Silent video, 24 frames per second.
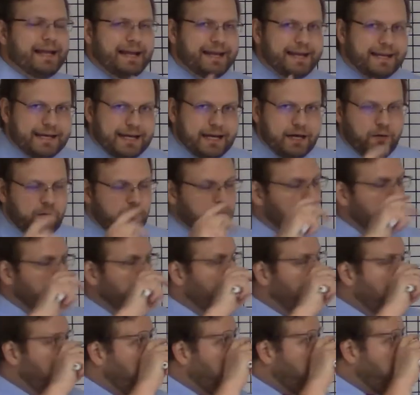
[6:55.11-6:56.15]
Now,
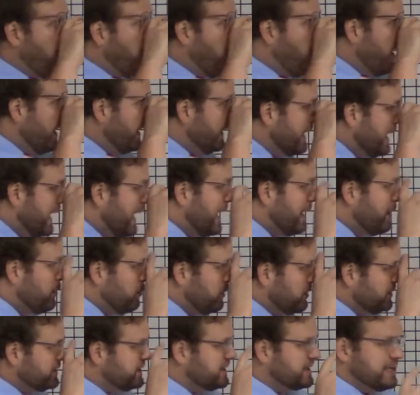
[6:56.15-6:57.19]
what I
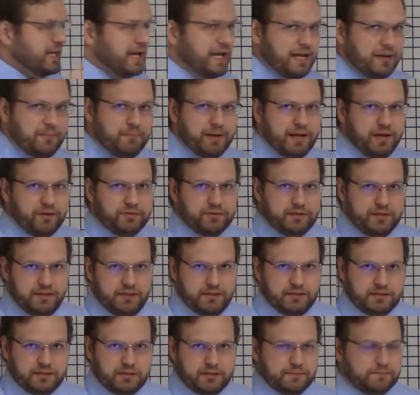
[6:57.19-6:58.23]
will say about
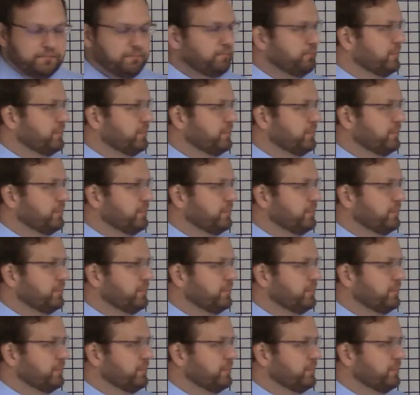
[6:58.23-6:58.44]
this